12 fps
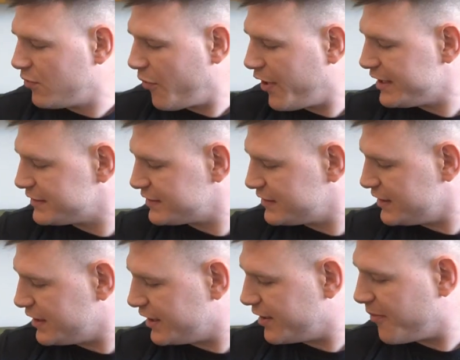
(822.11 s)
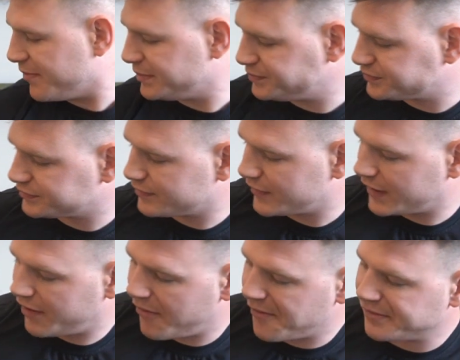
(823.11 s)
Let's see.
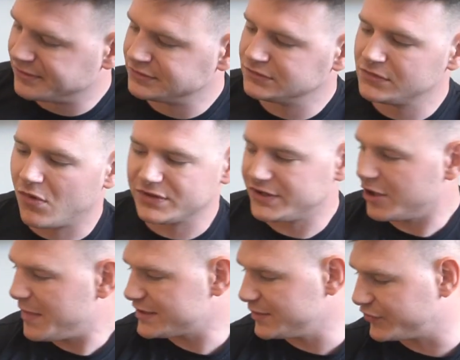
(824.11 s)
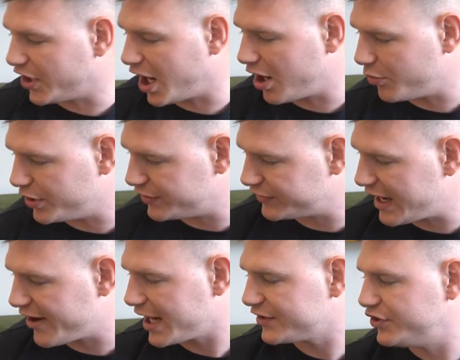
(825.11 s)
Let's talk about some Tawas. Now
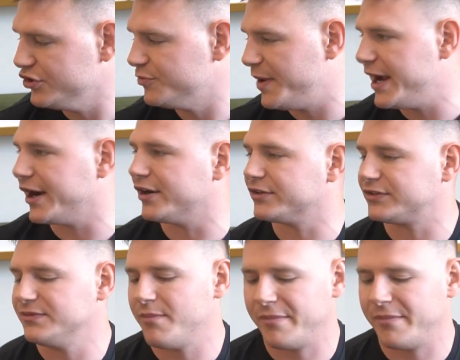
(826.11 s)
I got 2 pairs.